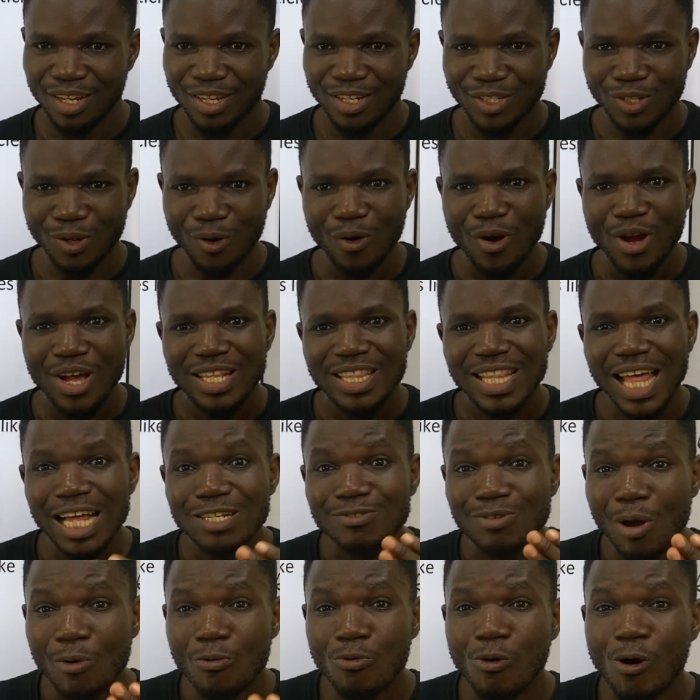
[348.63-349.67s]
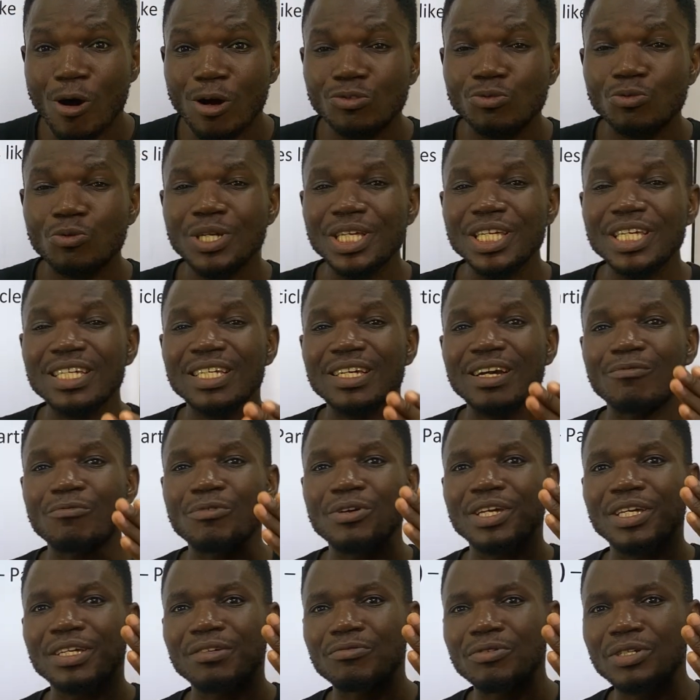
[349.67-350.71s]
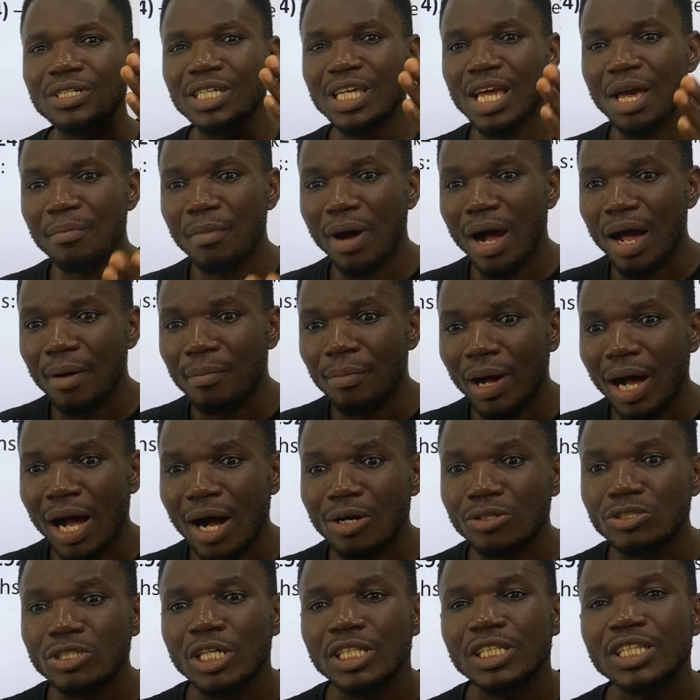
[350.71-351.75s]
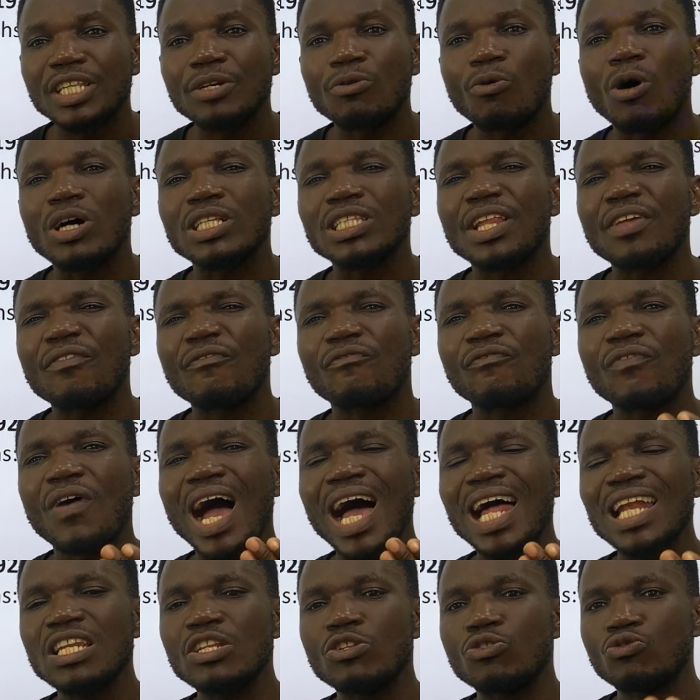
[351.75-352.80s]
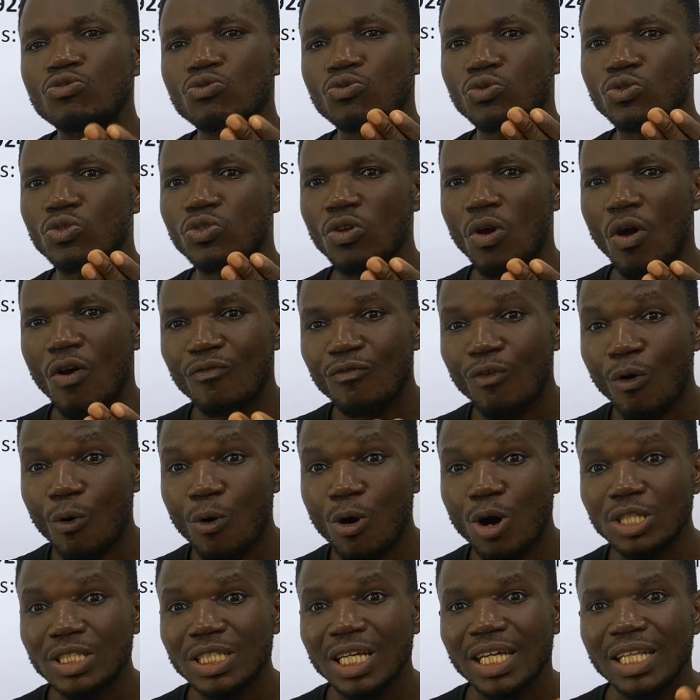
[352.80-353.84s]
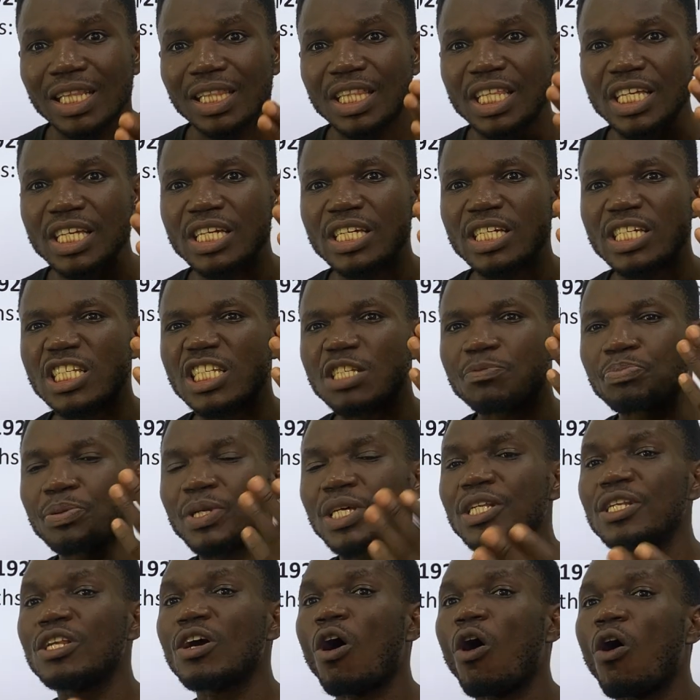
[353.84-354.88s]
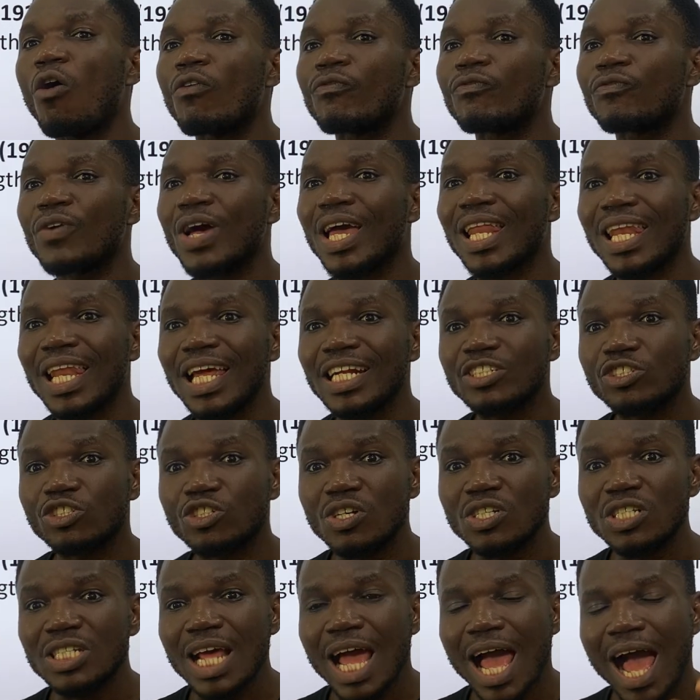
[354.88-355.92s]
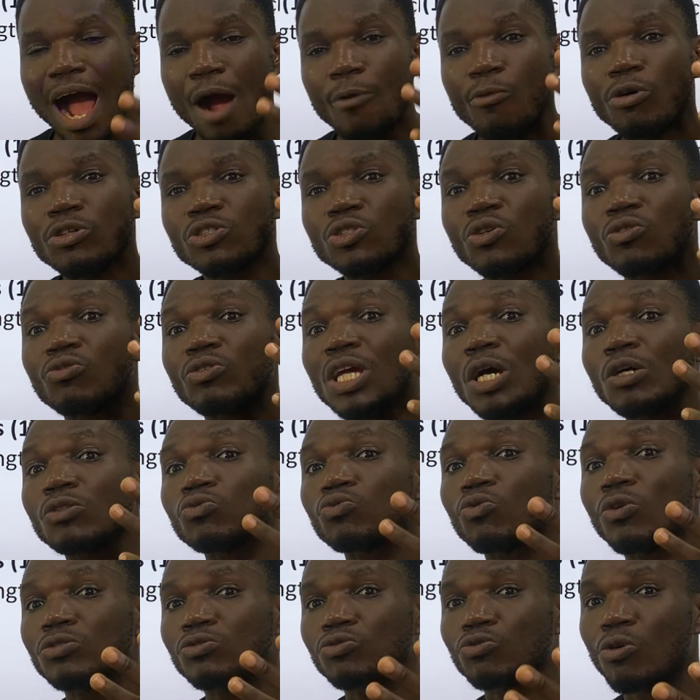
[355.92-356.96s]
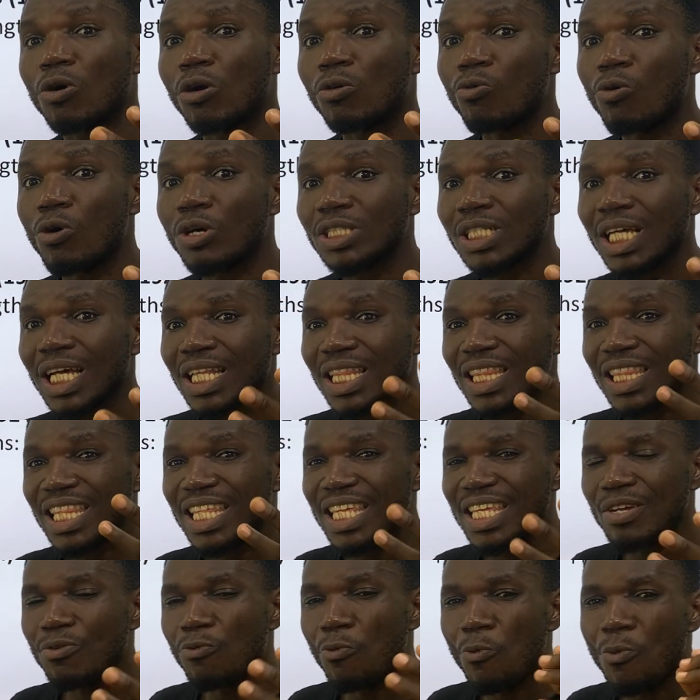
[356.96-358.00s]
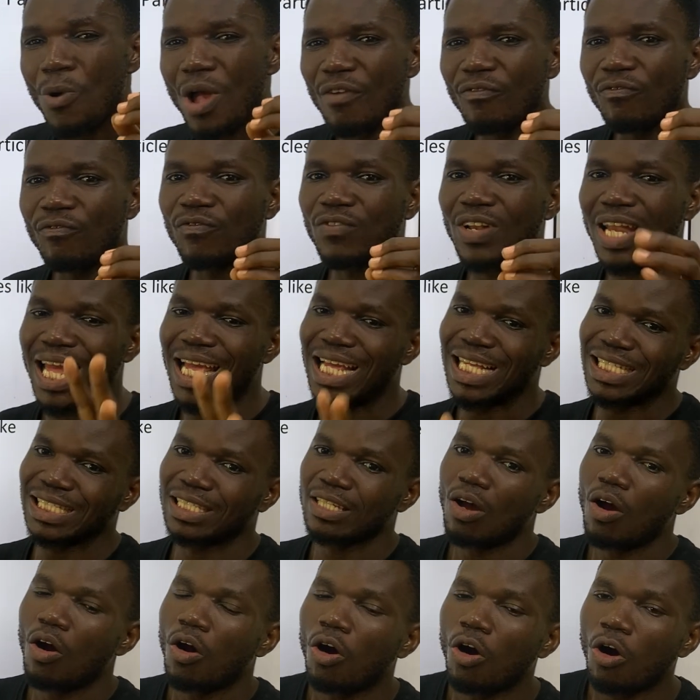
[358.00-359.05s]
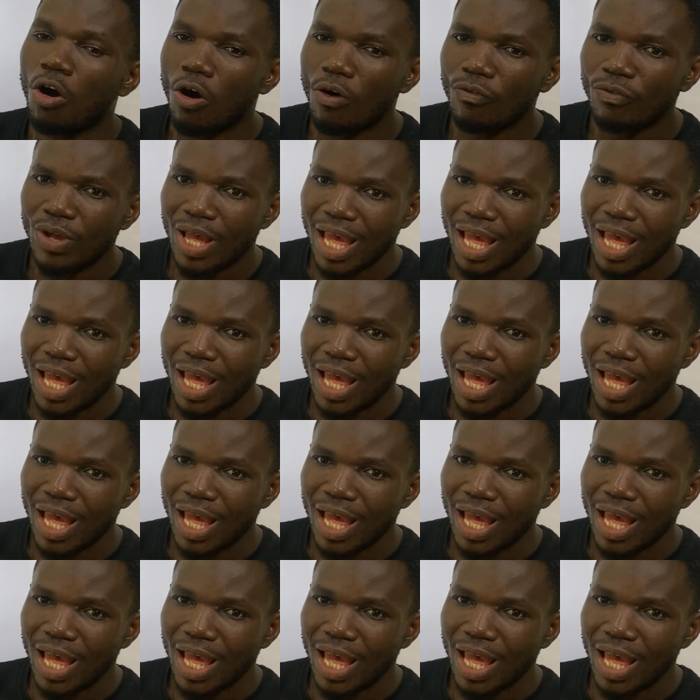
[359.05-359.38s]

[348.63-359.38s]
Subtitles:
So that's why we came about the values for what the speed of electrons, and we also get what we call the wavelength of